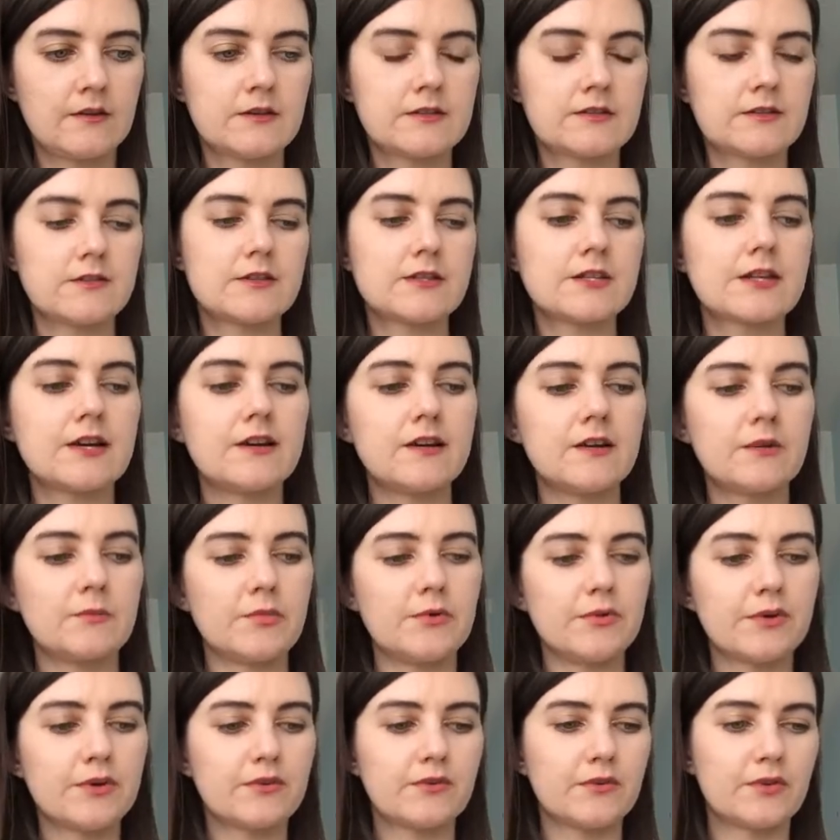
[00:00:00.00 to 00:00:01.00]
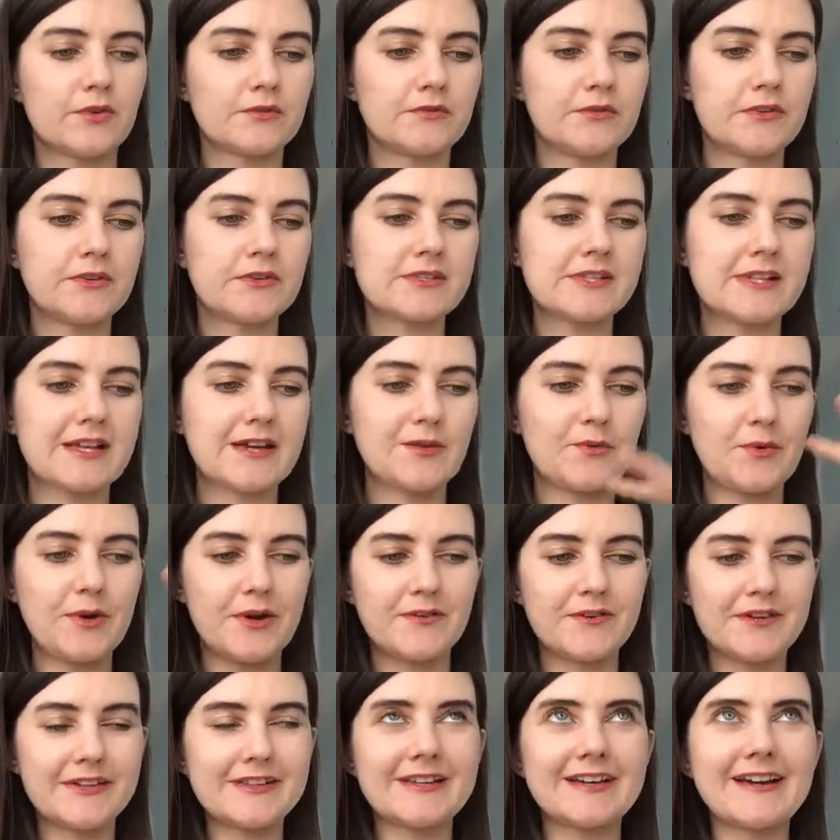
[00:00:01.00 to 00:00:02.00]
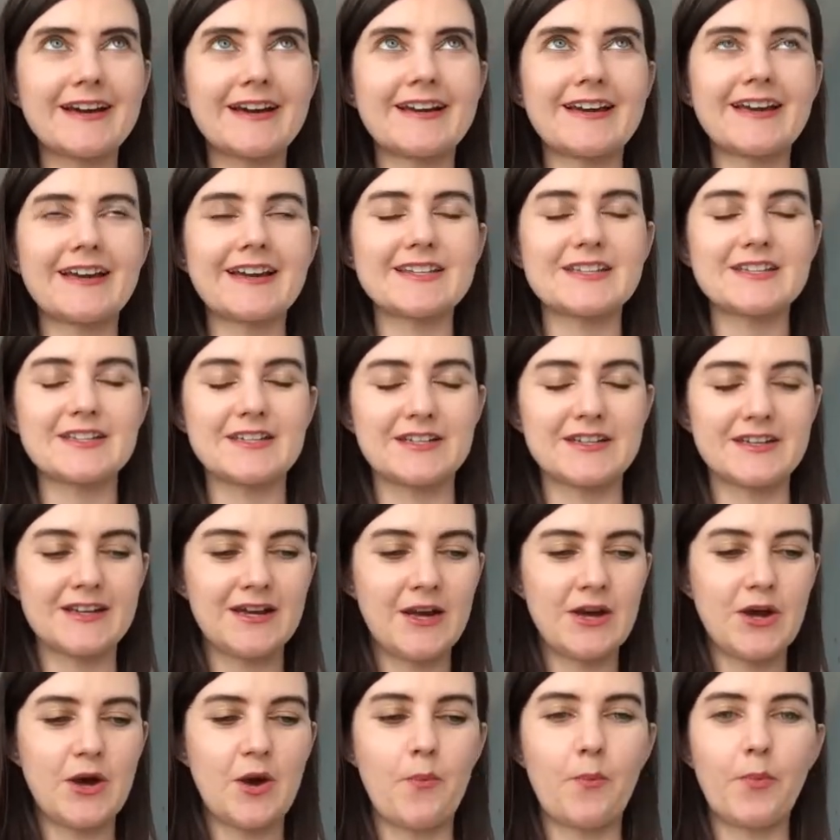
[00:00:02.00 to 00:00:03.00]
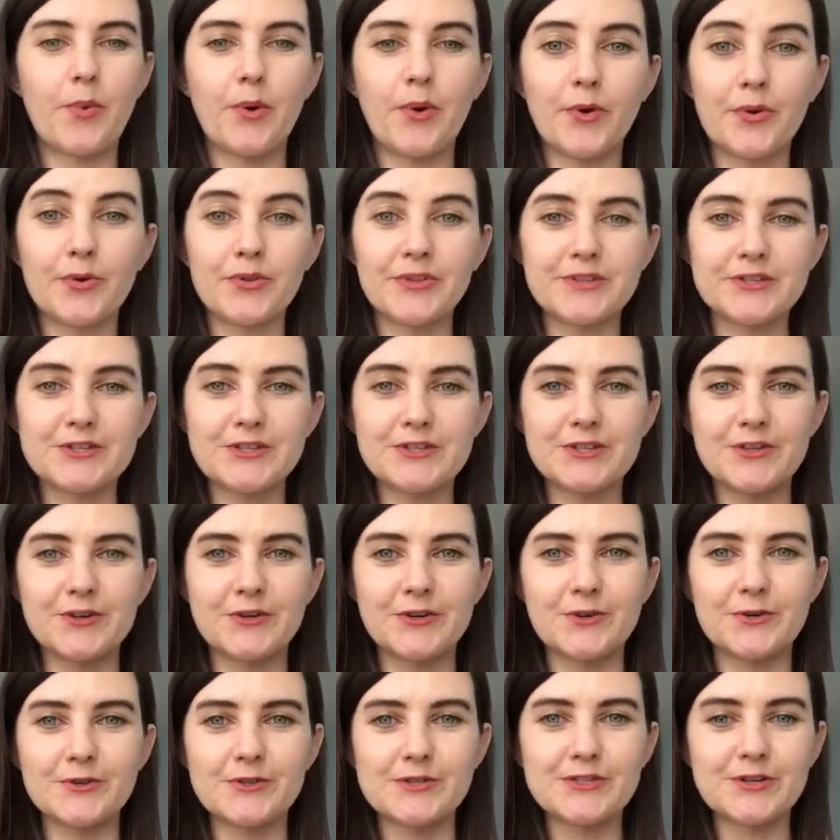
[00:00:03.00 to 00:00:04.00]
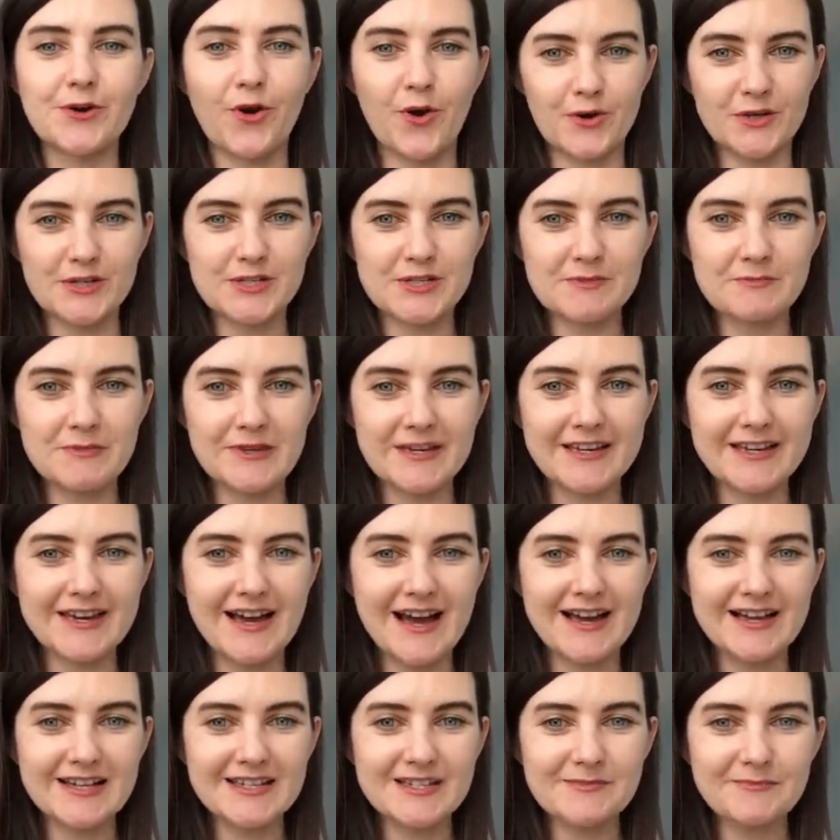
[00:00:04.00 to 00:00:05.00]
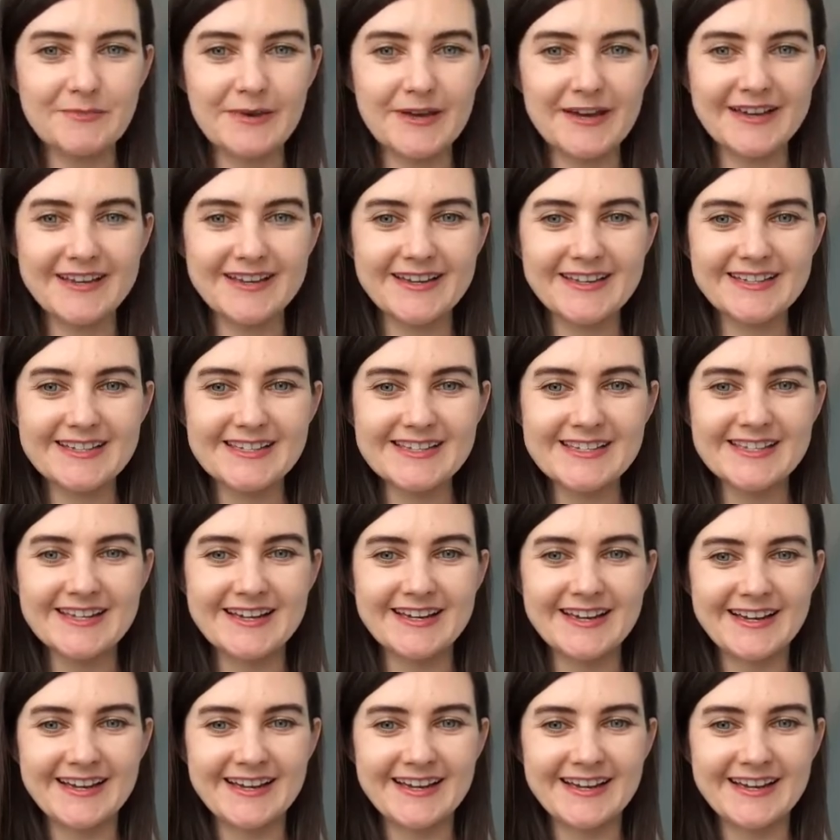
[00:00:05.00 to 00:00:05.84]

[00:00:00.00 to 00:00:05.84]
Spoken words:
So it's kind of beautiful. It feels like we are really connecting both to those cosmic aspects,